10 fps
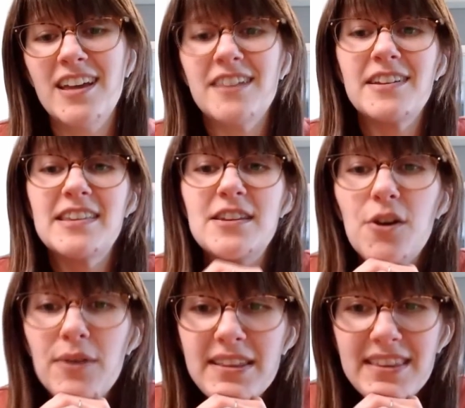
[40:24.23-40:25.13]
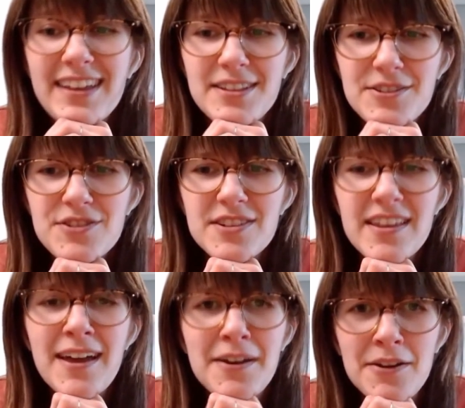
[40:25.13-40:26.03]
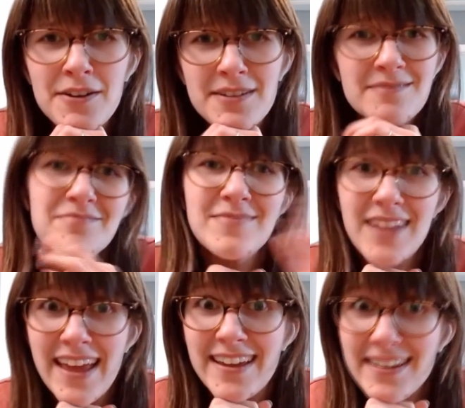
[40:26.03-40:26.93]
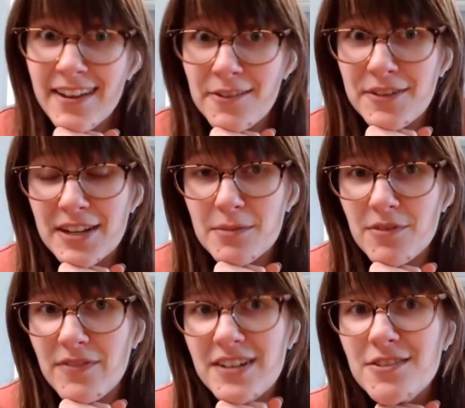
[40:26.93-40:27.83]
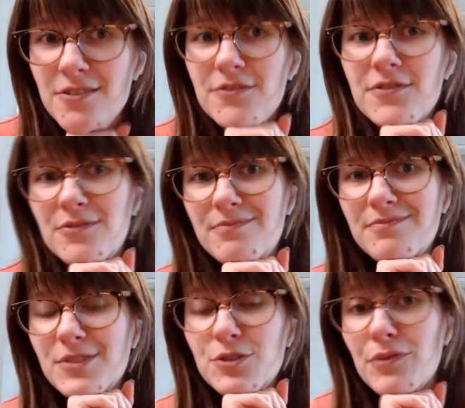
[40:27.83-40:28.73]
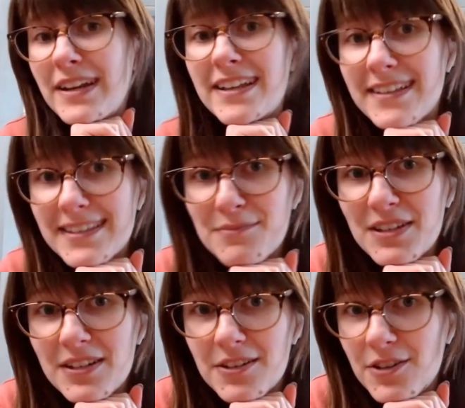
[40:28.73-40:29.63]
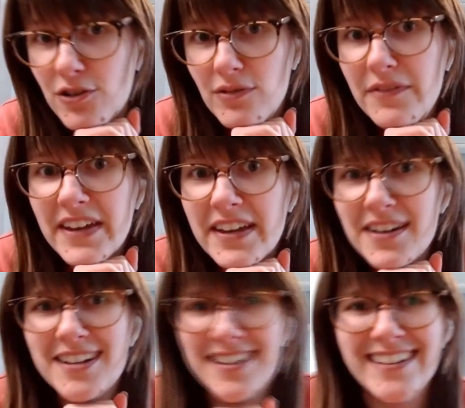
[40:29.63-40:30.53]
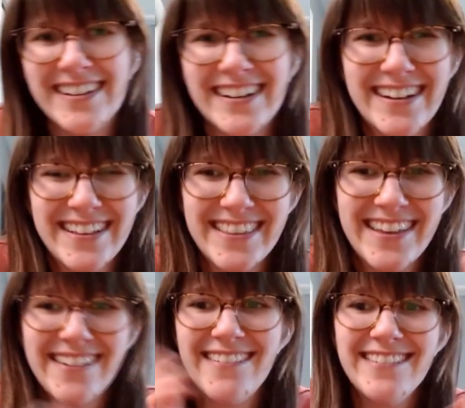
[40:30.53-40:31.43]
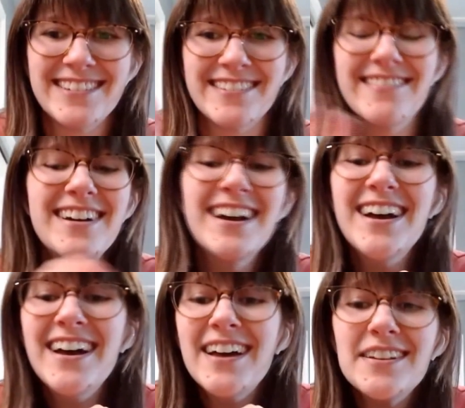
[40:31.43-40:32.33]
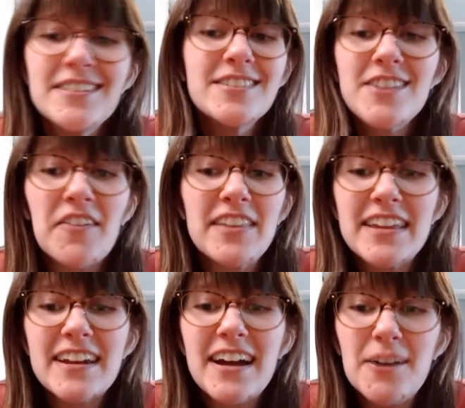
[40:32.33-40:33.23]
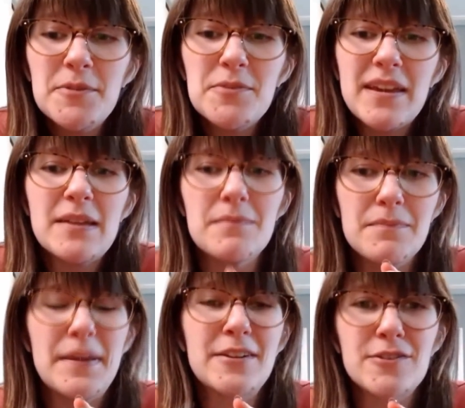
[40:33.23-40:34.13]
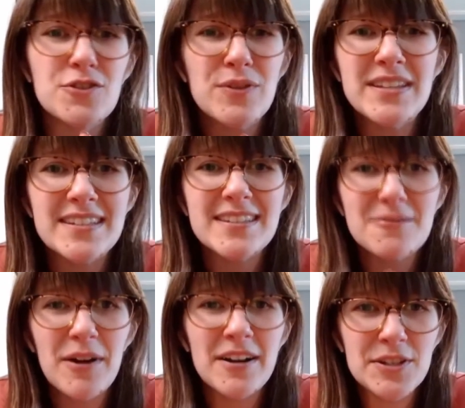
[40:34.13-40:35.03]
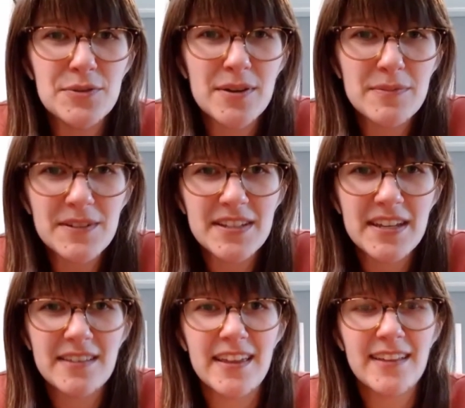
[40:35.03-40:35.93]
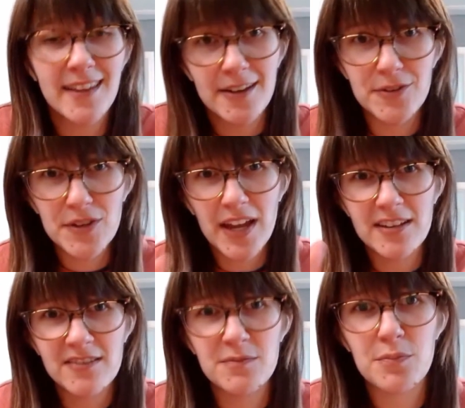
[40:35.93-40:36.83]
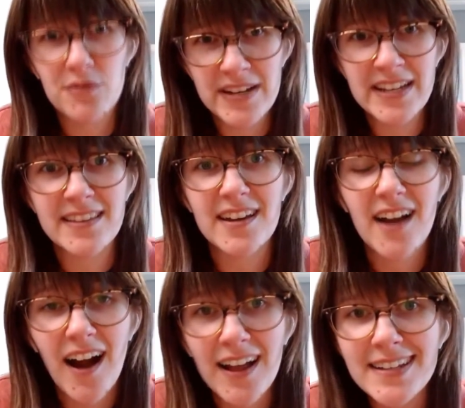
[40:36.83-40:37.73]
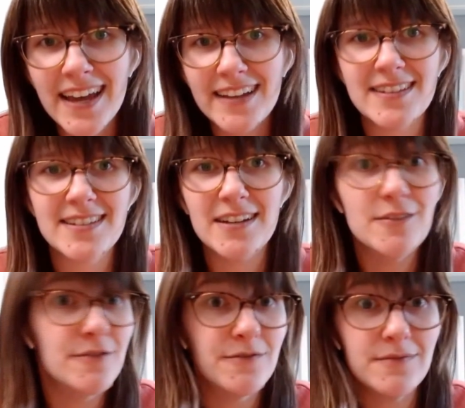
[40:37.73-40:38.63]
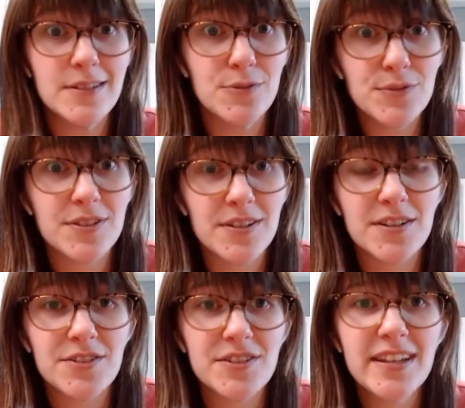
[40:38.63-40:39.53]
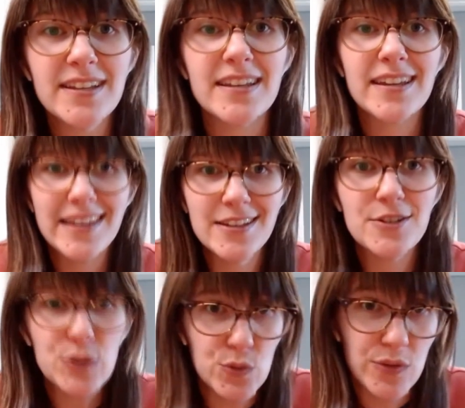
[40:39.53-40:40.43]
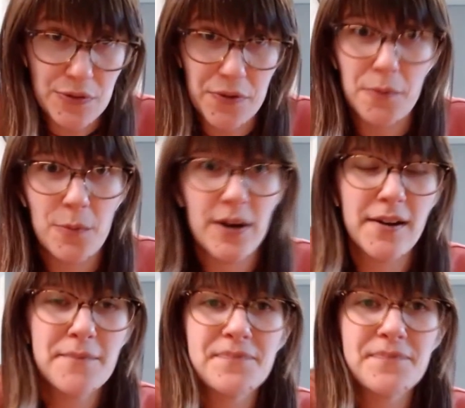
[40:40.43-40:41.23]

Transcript: Because knowing the answers to that are not only going to prevent you from creating something horrific, they are also just generally going to help you make better choices while you are building. They allow you to kind of bring the context of user understanding into your work.